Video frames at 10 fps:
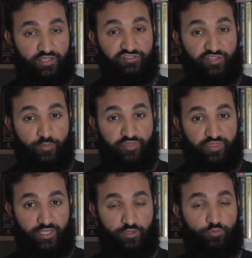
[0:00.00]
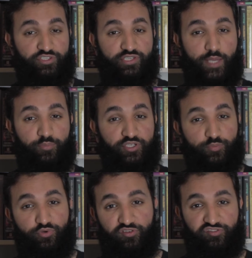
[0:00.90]
something which happened
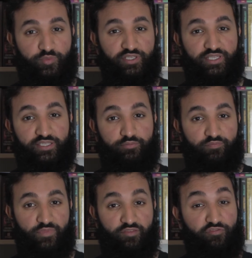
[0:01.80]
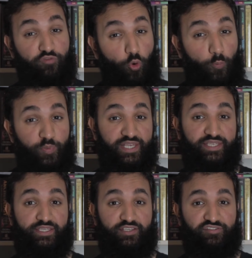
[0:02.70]
approximately 4
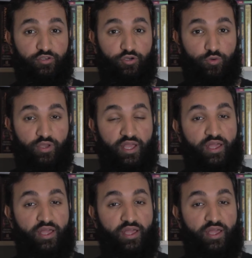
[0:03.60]
billion years ago,